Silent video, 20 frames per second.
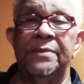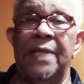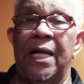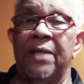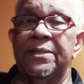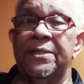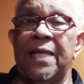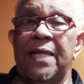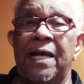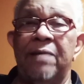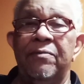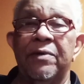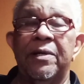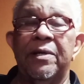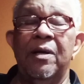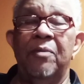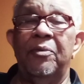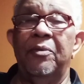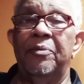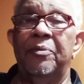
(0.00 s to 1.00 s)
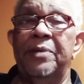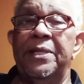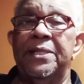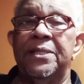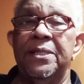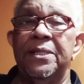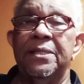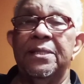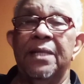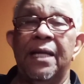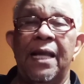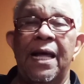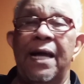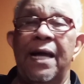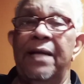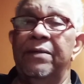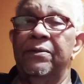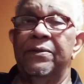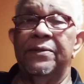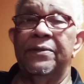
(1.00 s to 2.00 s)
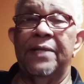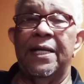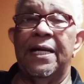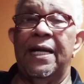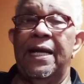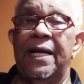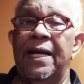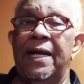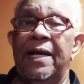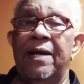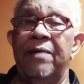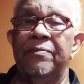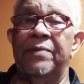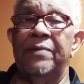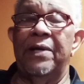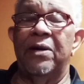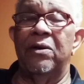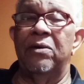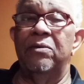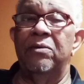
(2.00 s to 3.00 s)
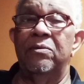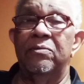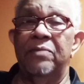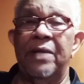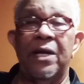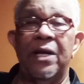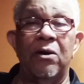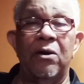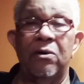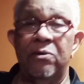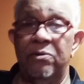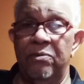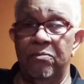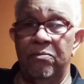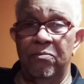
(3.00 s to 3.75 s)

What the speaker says: outside of a couple of pieces of vinyl that I have that are